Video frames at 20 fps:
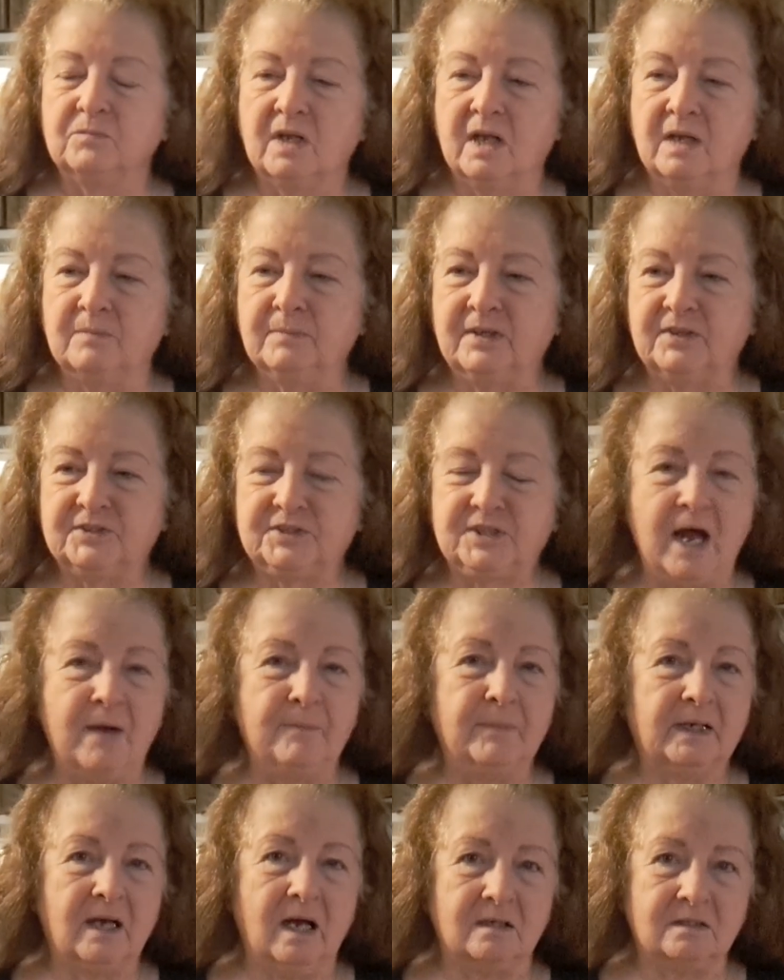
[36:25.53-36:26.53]
And by the
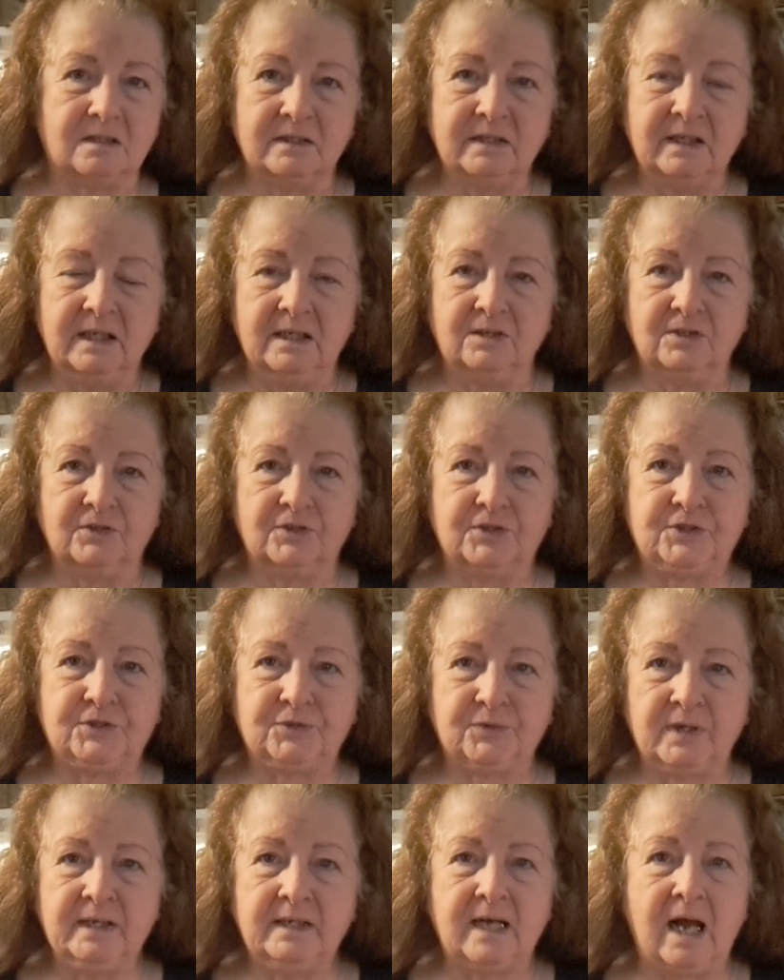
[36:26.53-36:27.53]
time I got to the end of the
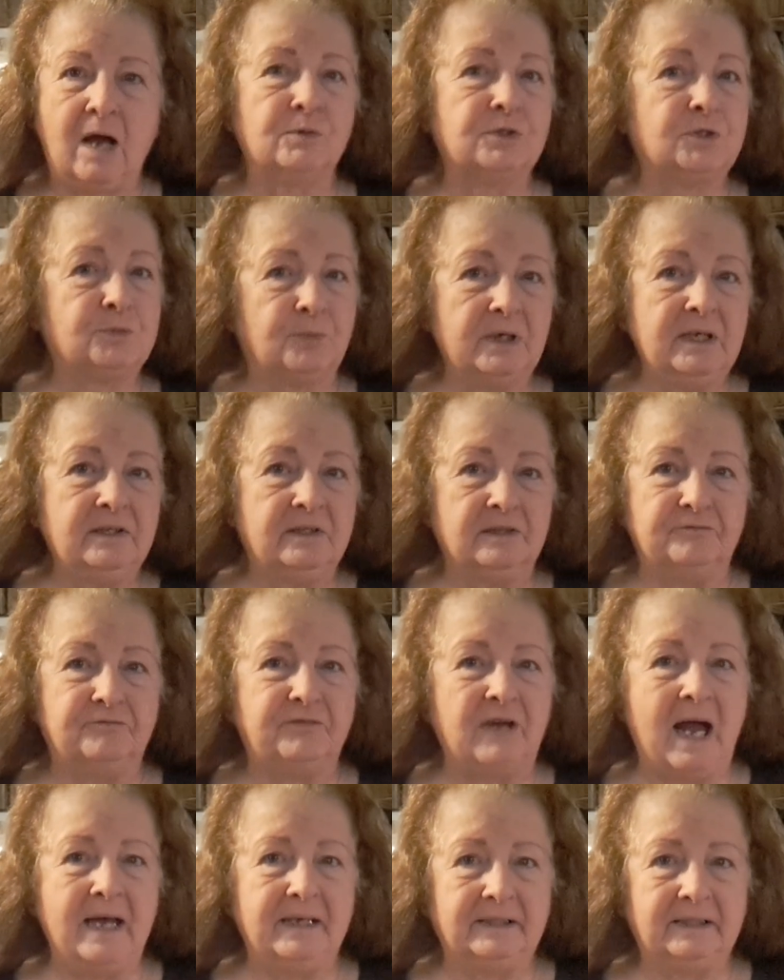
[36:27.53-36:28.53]
street, I was breathing
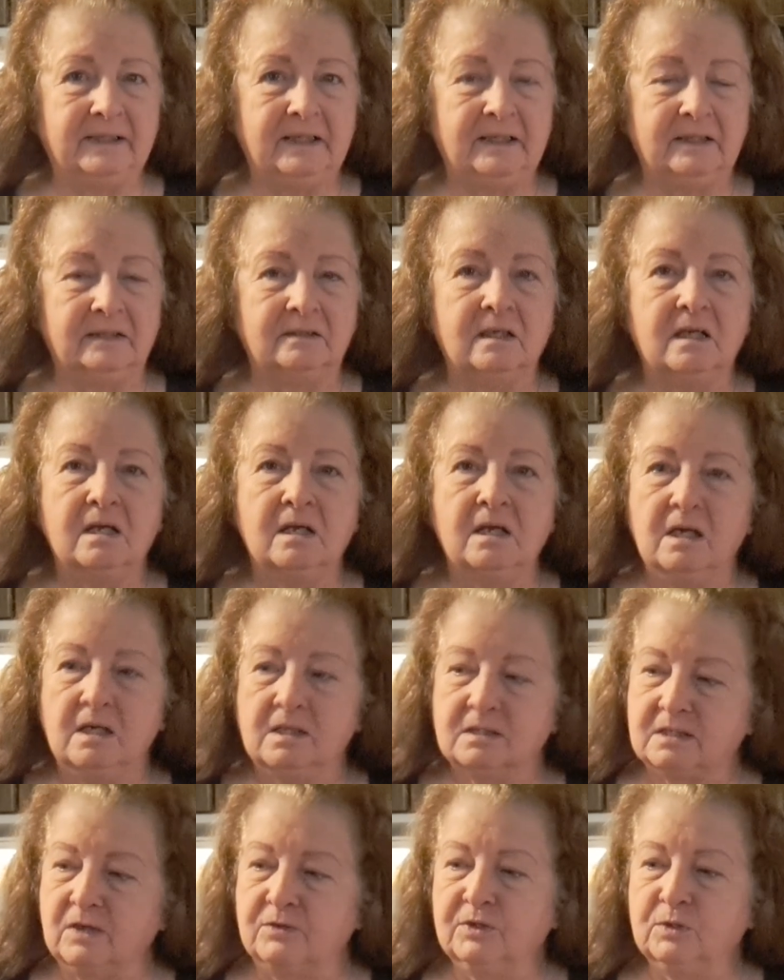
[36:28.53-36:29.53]
fine again.
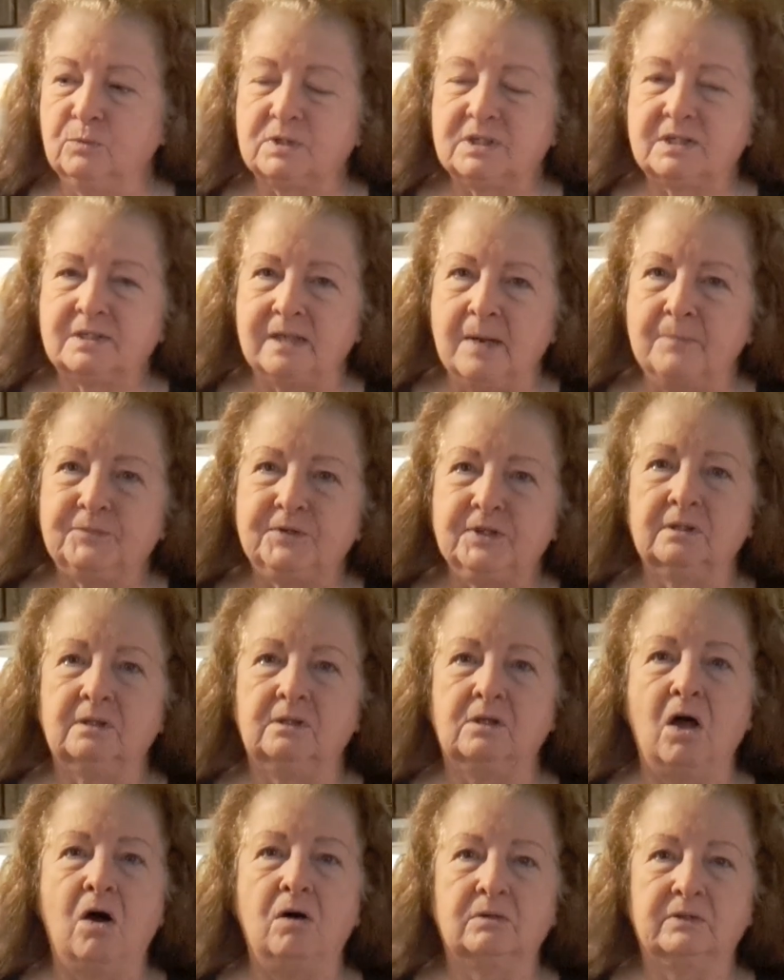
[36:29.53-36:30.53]
So there was something
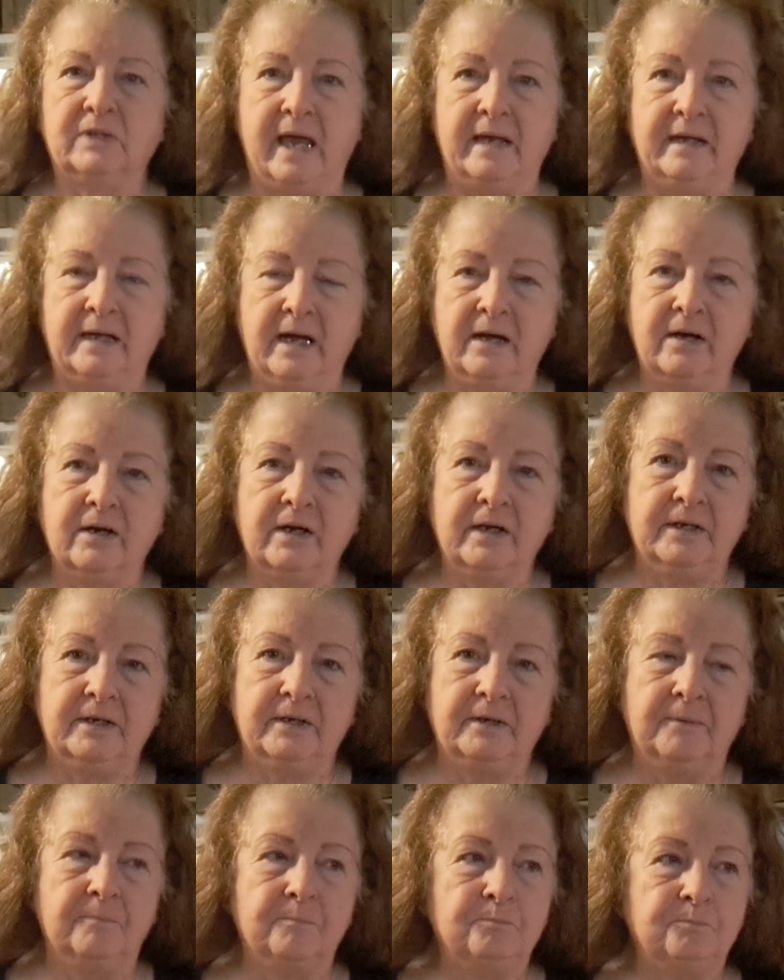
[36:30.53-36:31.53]
along that
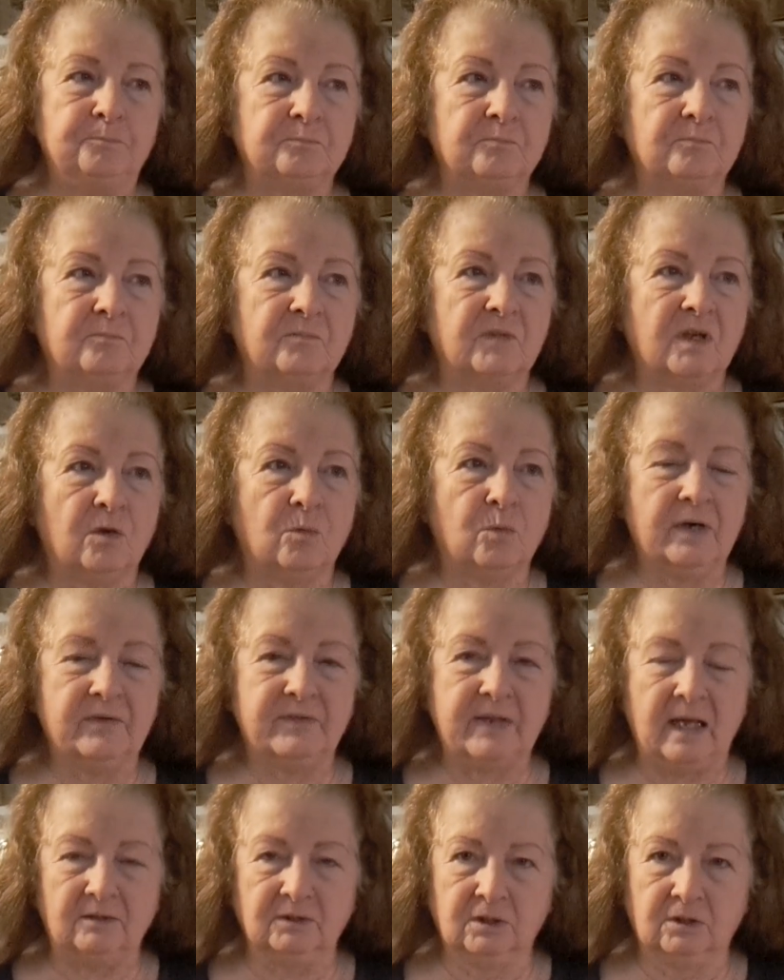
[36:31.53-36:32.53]
area where
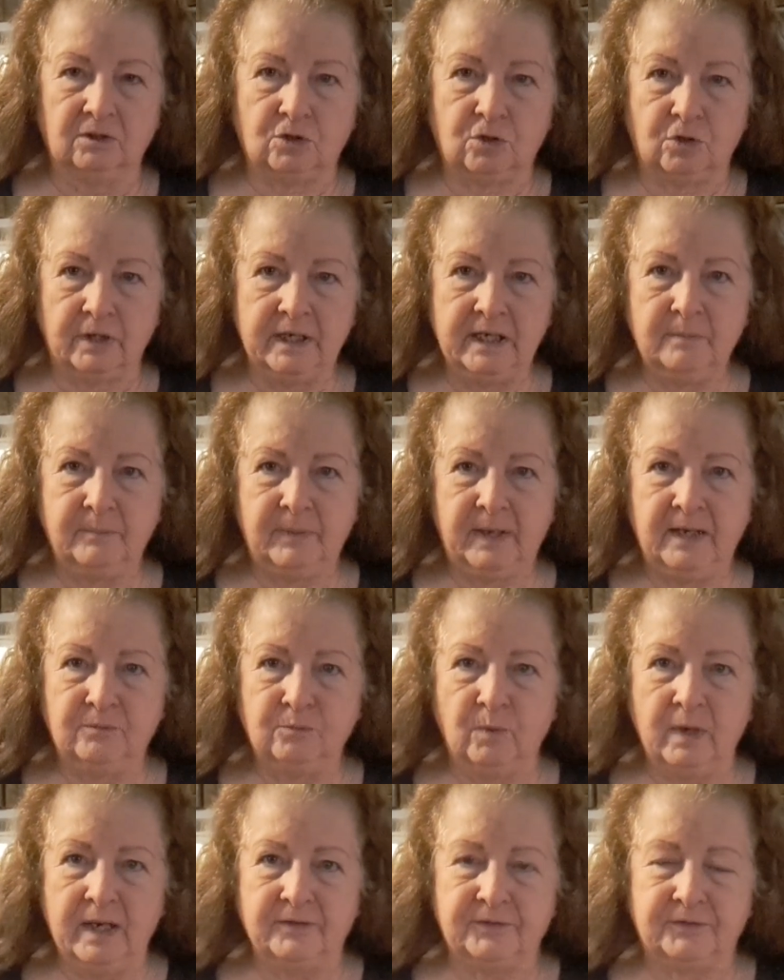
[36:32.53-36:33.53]
that little creek bed
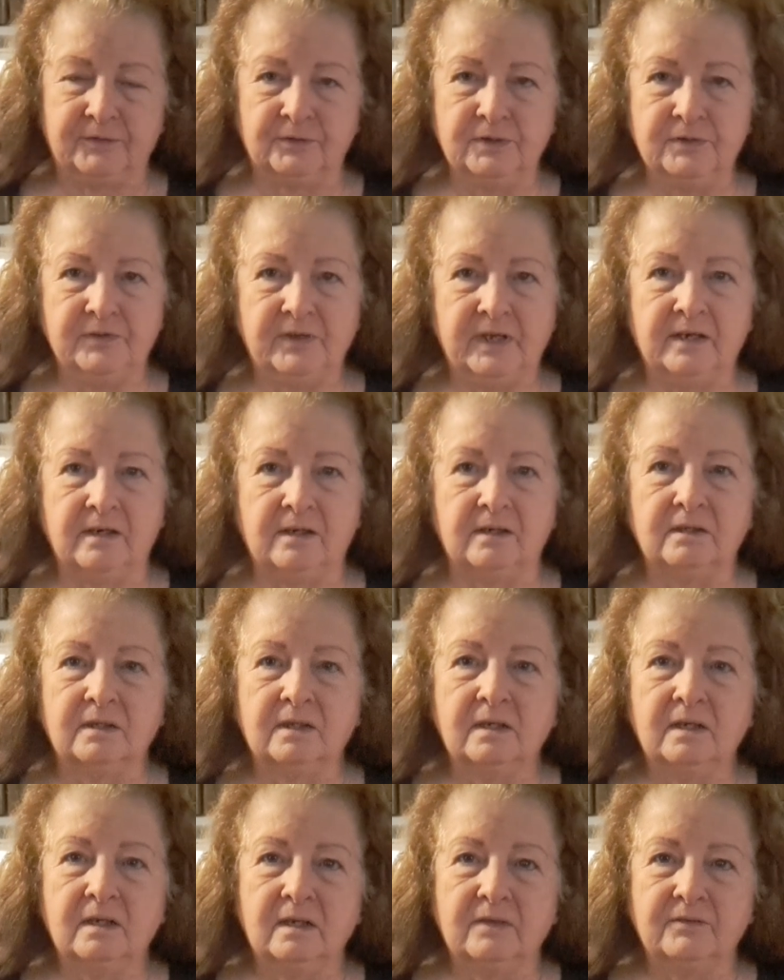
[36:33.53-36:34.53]
went through there
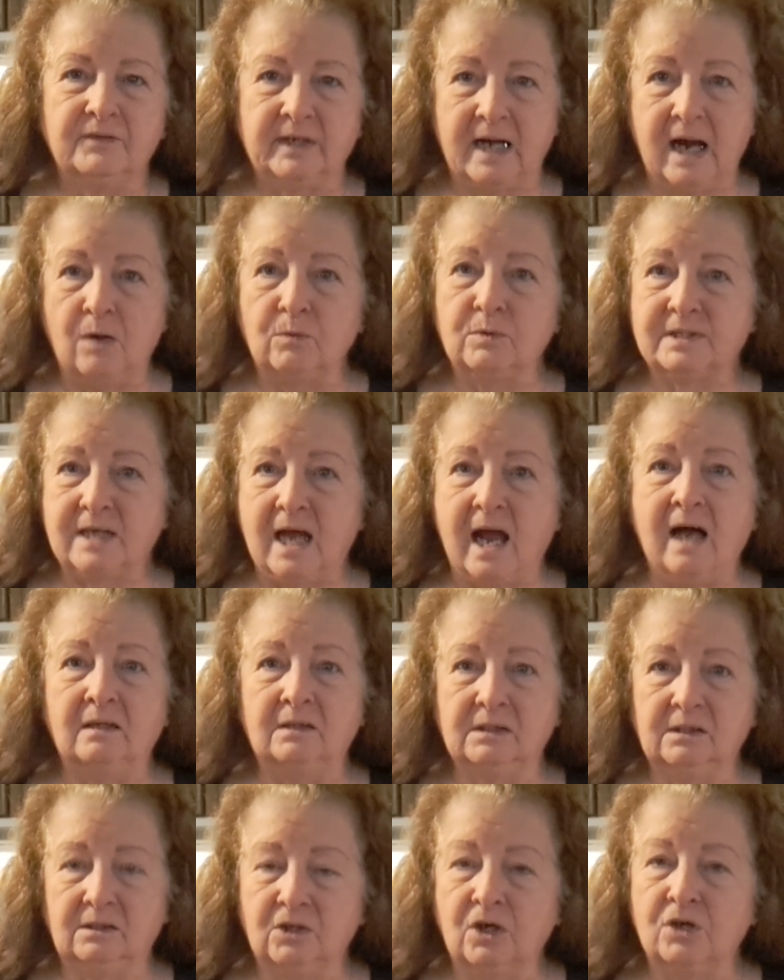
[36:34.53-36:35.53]
that I was
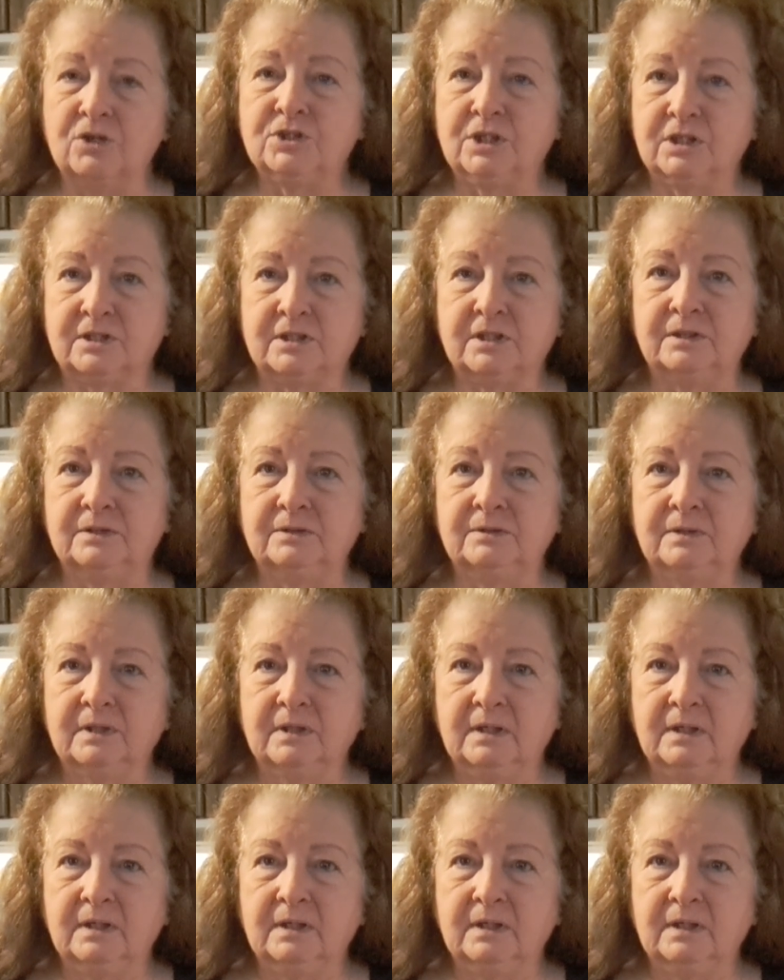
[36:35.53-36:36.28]
highly allergic to.